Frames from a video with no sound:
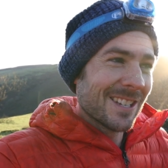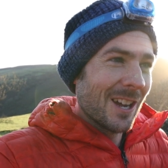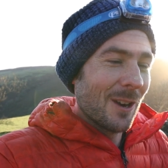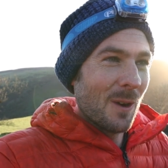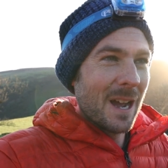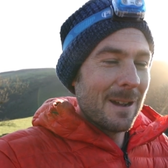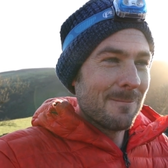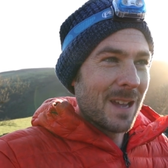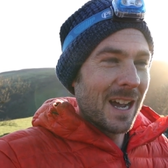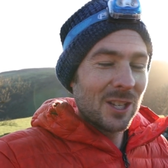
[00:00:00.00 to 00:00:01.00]
so
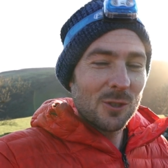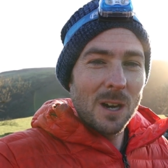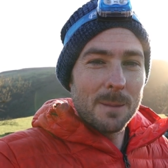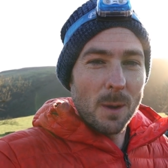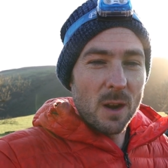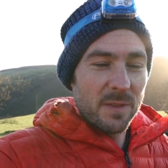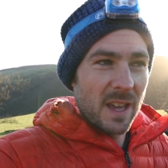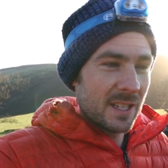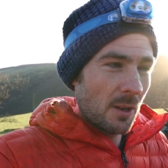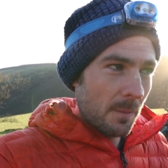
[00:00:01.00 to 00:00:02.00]
um, yeah, I tried both
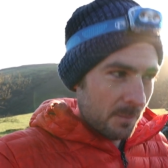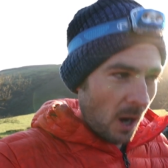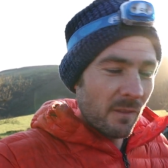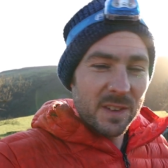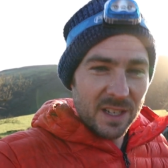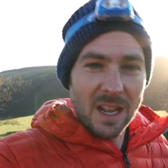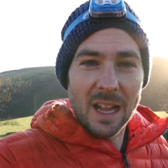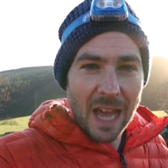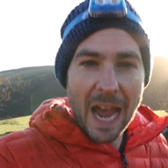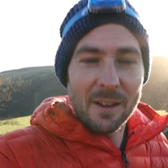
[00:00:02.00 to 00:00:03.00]
there. So I'm confident
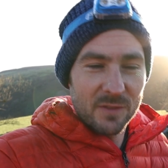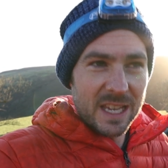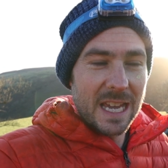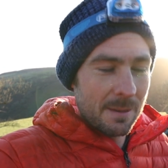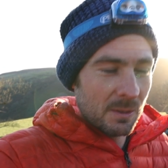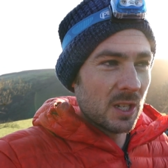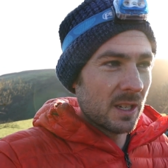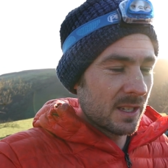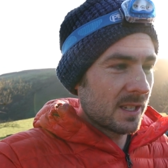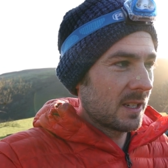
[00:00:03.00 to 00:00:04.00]
I'll have the
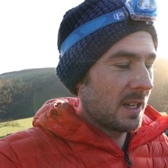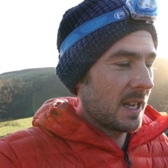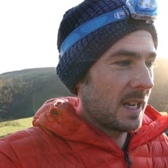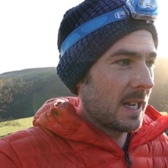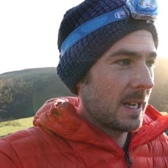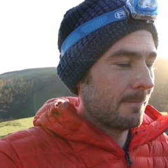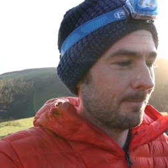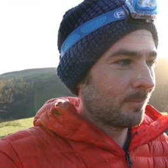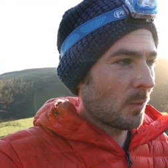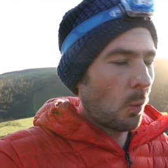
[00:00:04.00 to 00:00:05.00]
images
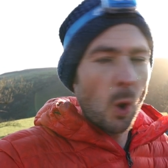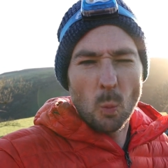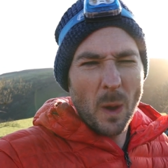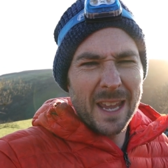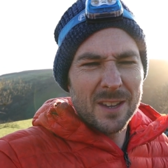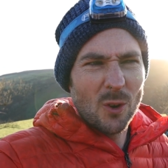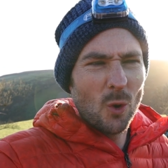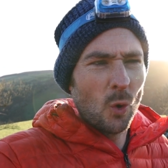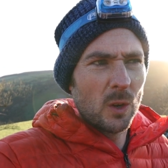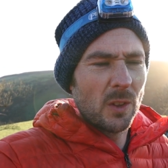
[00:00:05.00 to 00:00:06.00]
um, one way
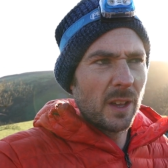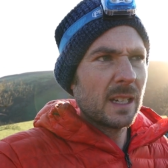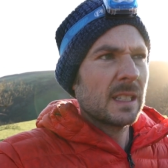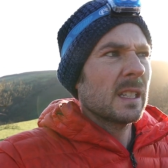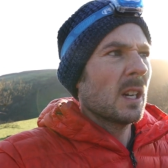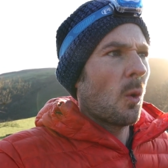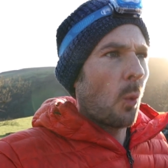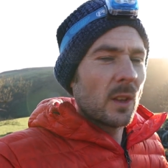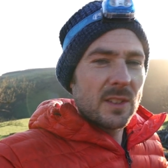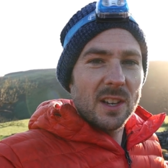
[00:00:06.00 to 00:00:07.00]
or another.
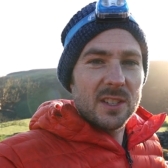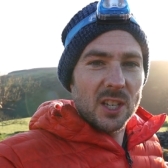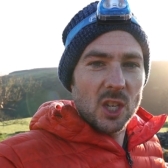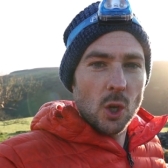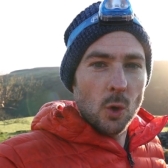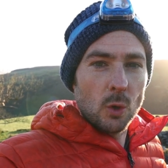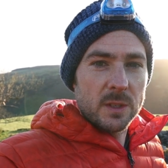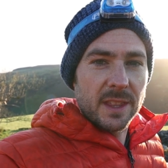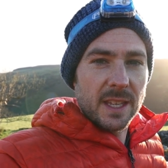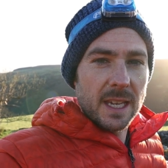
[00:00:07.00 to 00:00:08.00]
Once I
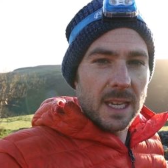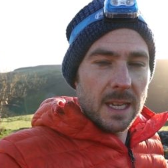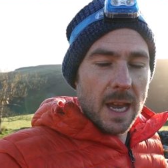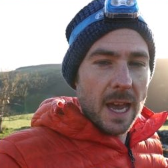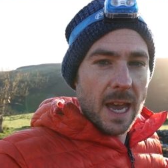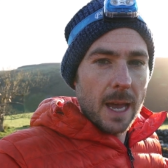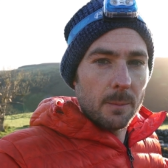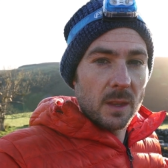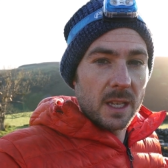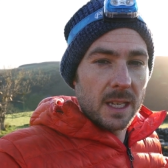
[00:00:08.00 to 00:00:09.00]
secured the,
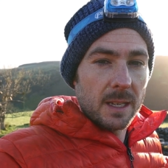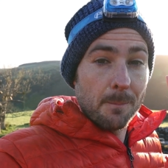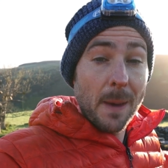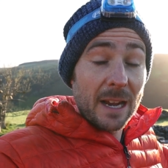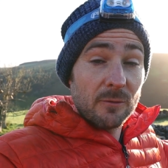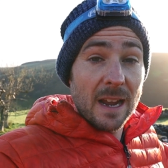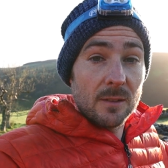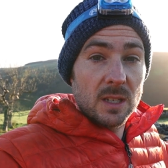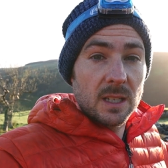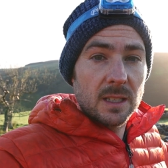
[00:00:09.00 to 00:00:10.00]
um, the
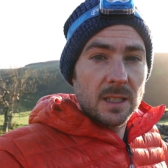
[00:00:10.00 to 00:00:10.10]
background